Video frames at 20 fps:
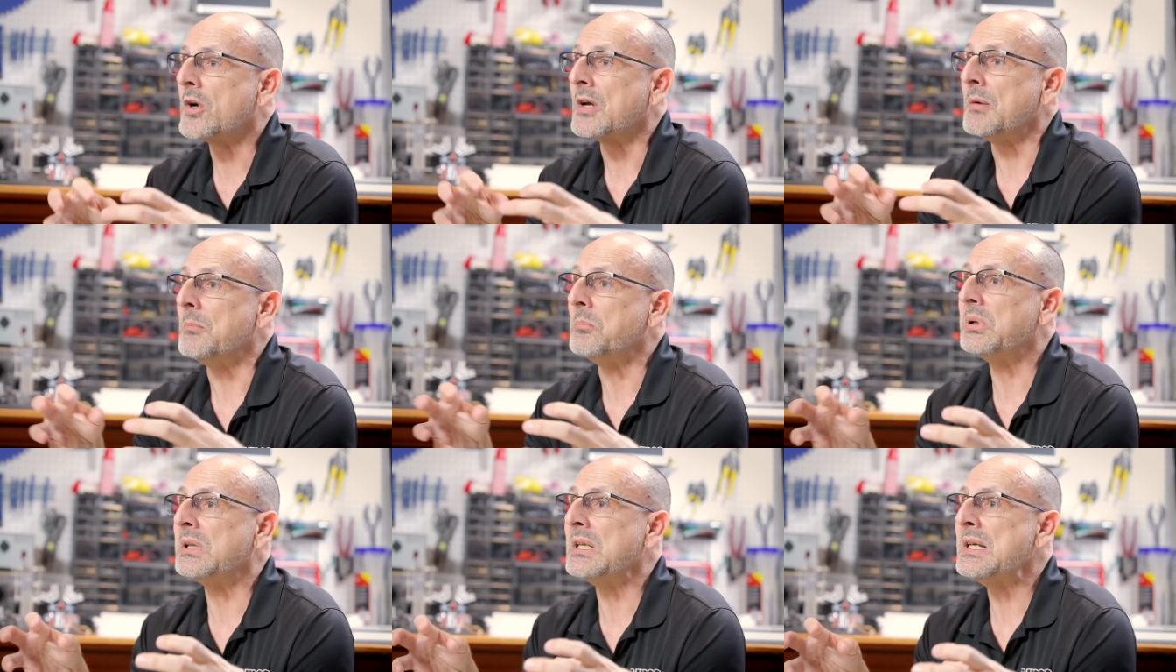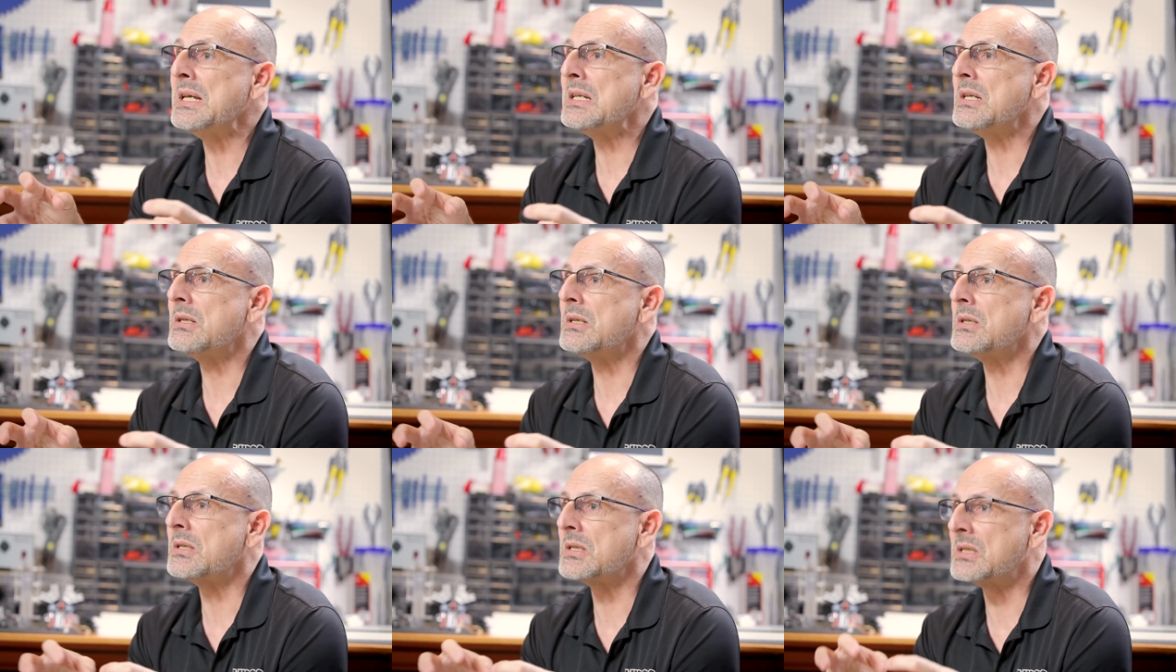
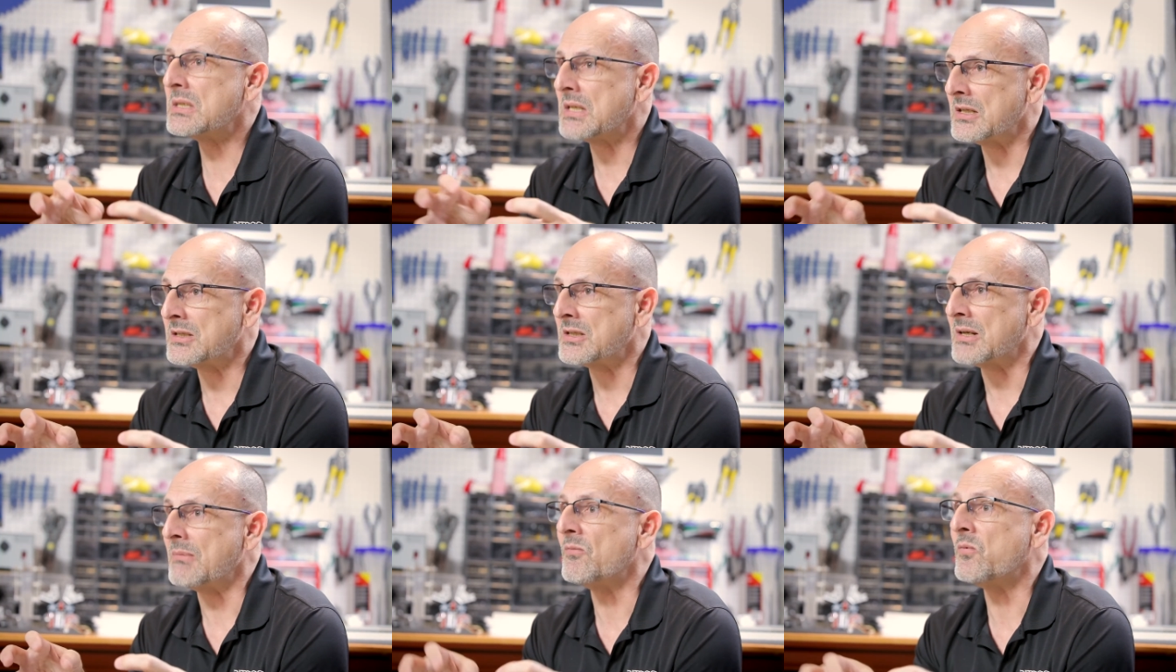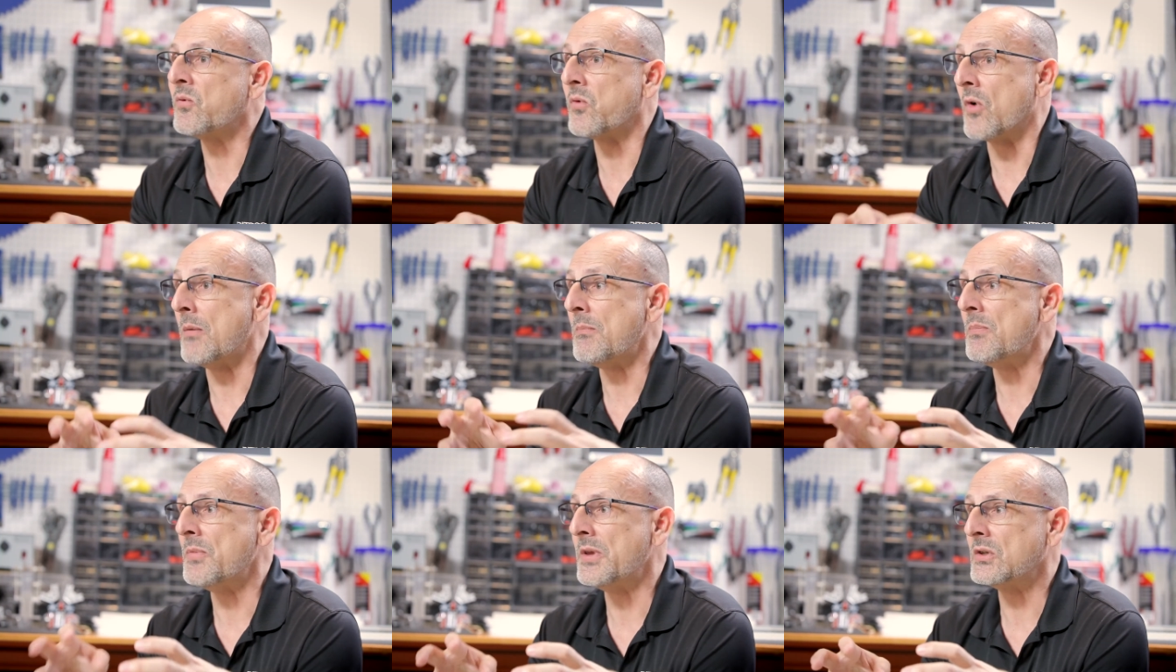complete system
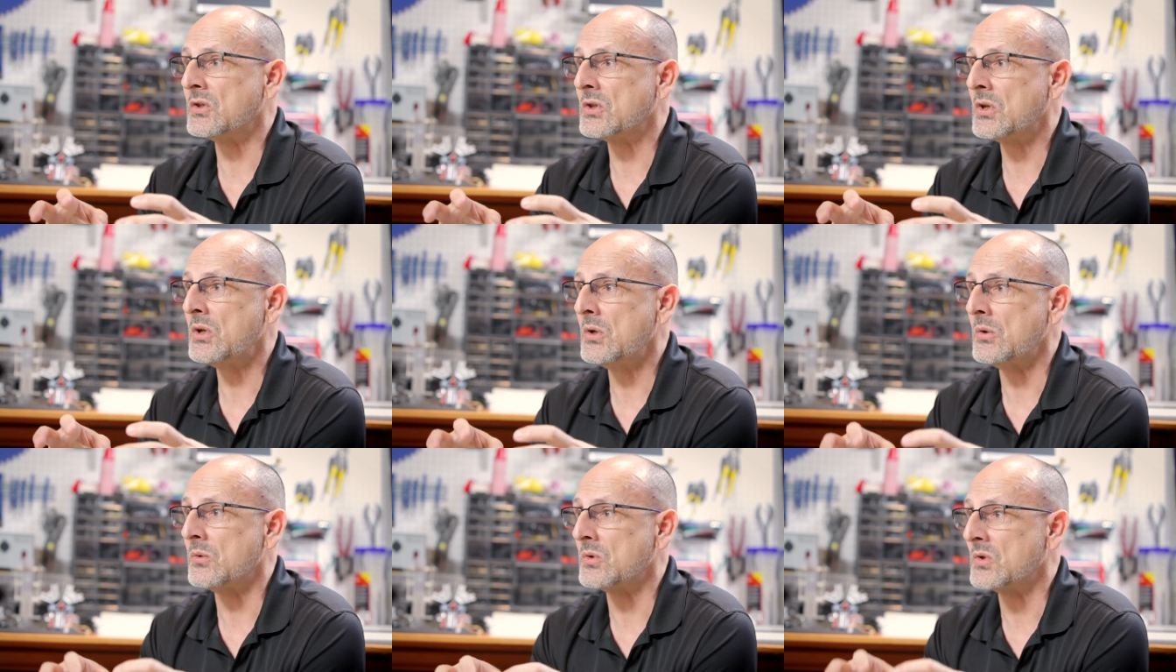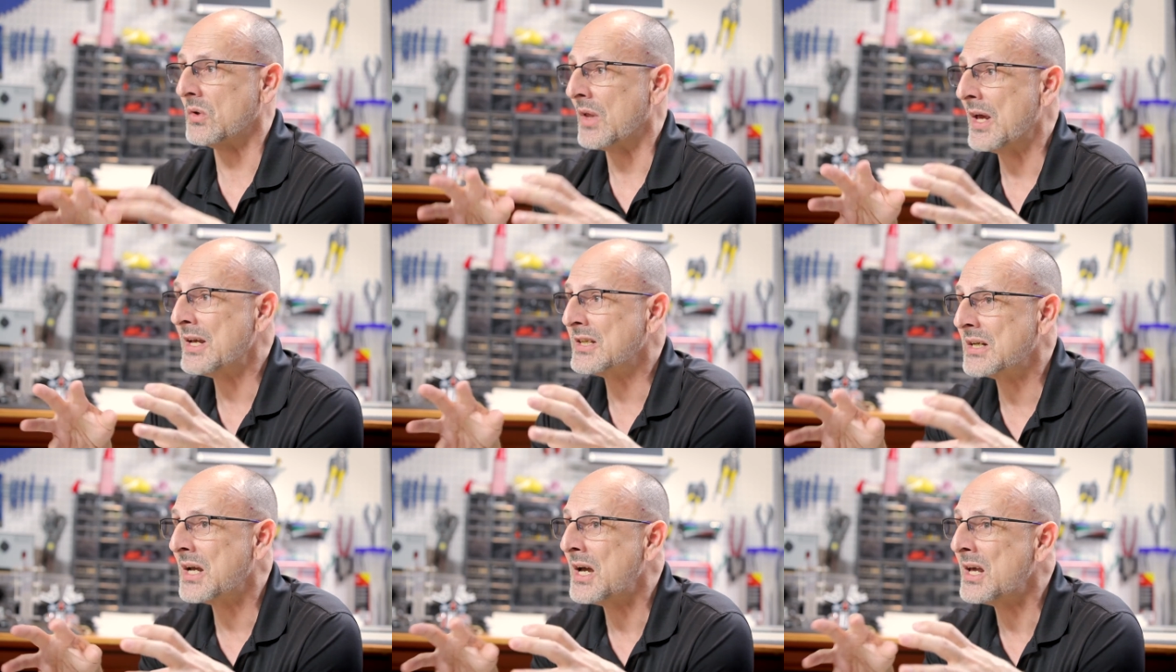from the two. So
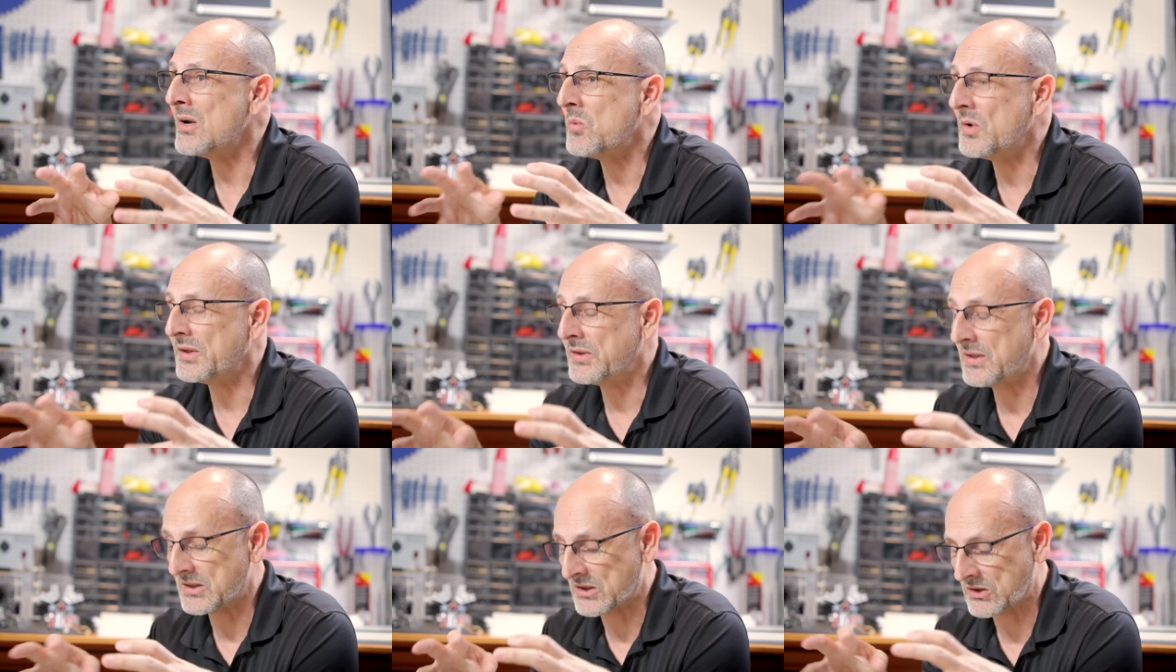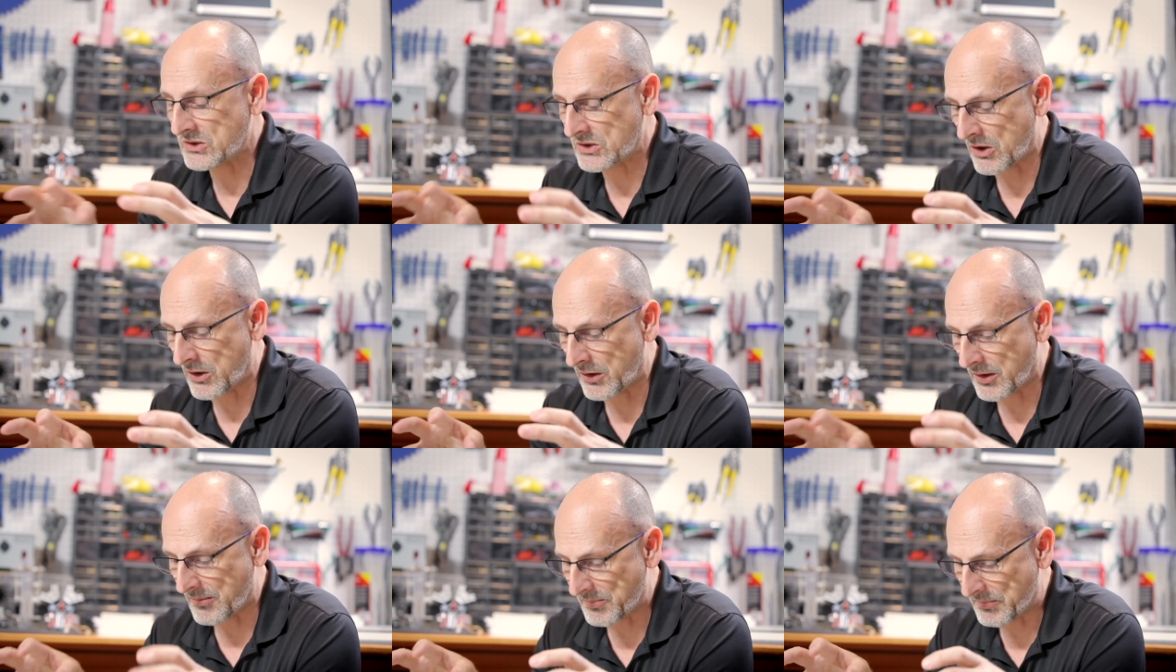that's kind of what this is
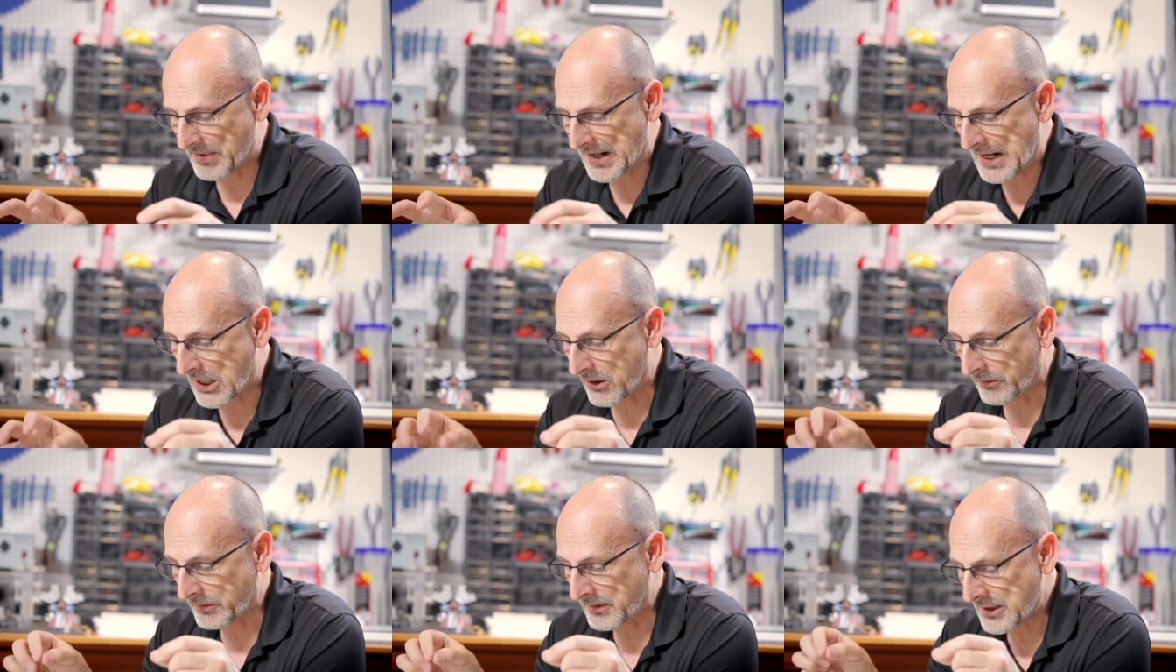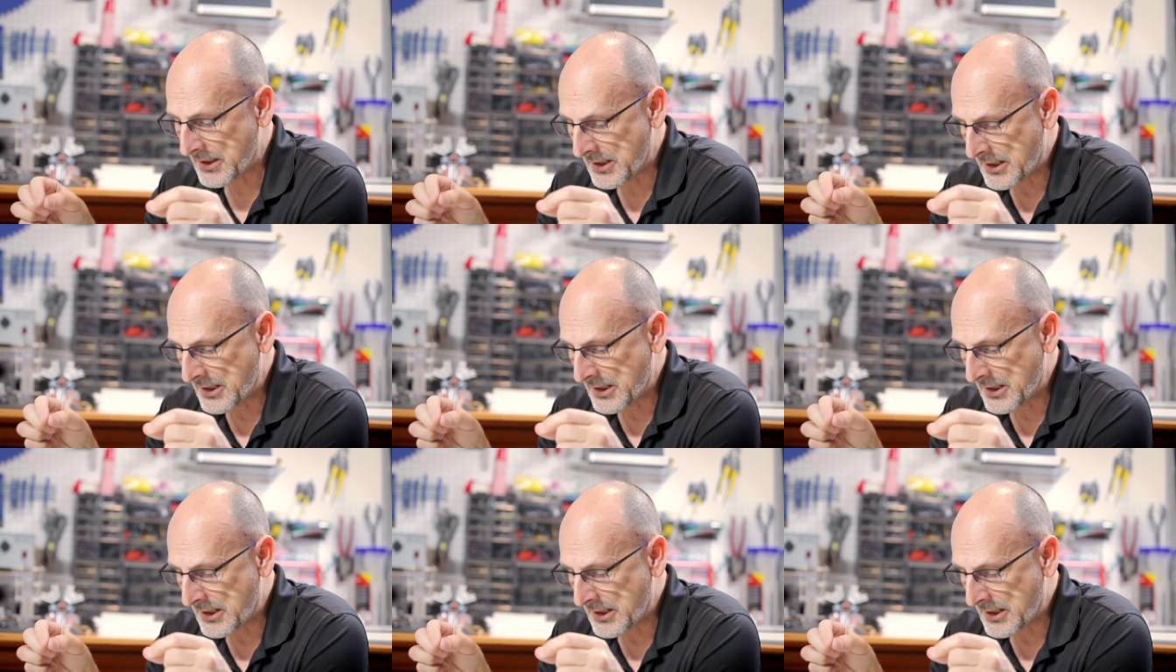all about.